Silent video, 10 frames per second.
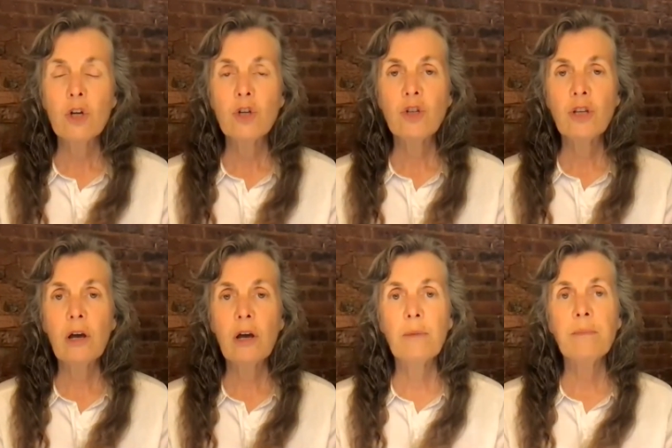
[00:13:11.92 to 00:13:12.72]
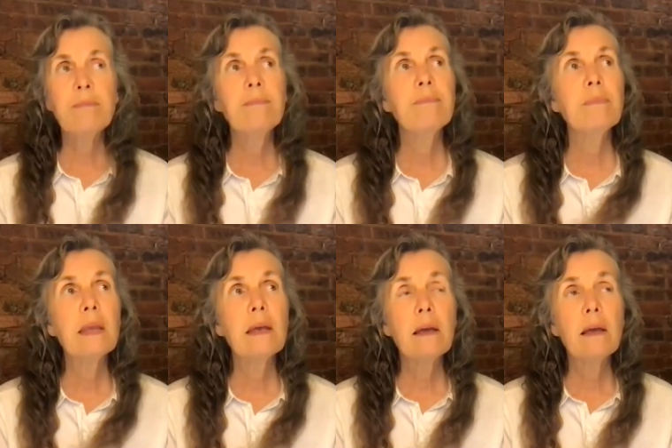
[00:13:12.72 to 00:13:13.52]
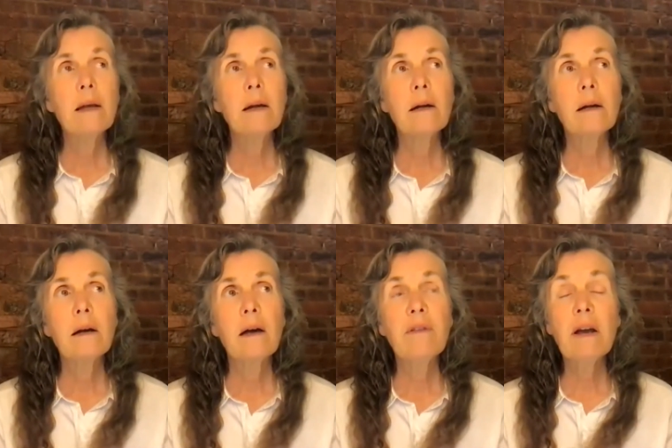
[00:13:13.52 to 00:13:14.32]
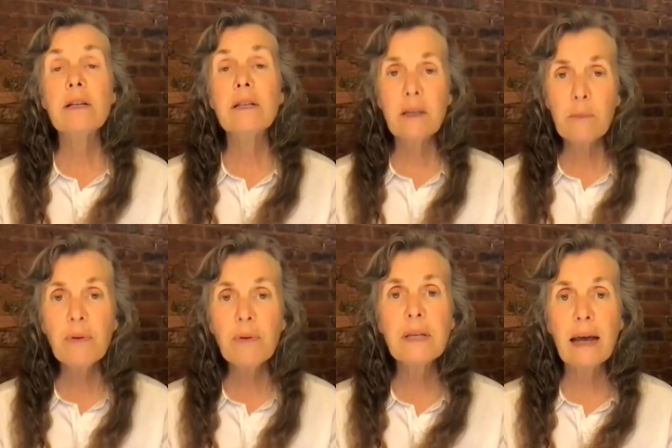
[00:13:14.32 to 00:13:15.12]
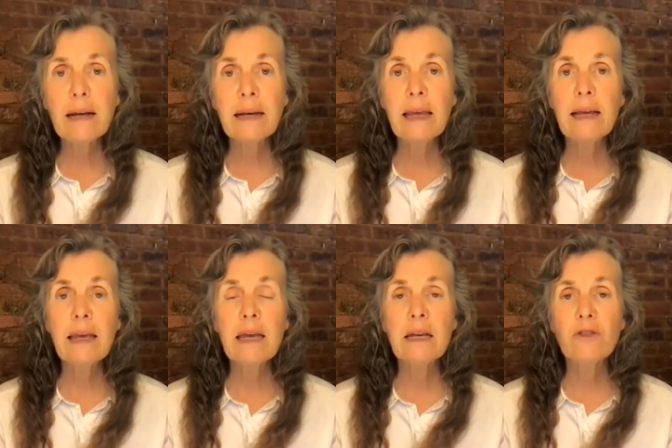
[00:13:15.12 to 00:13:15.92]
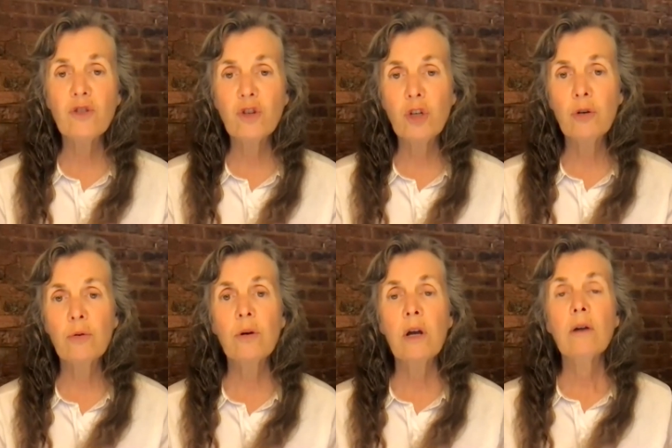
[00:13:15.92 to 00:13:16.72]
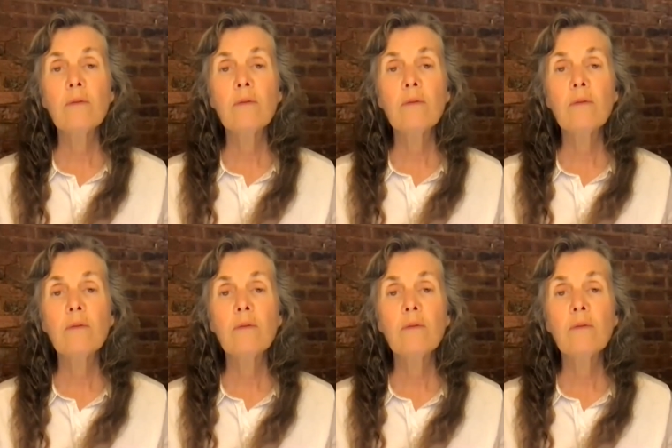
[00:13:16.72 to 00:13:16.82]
so a very simple technique is to